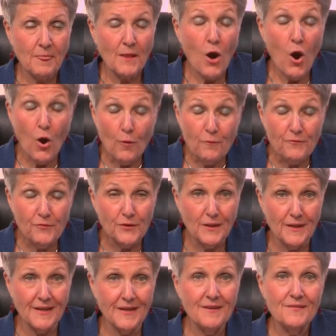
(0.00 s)

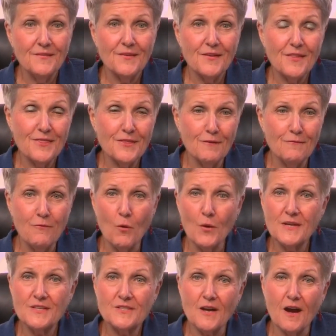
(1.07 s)
Hopefully, the
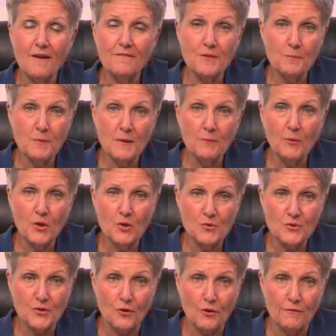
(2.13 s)
voice of the people you
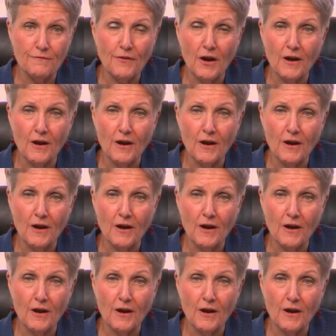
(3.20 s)
serve,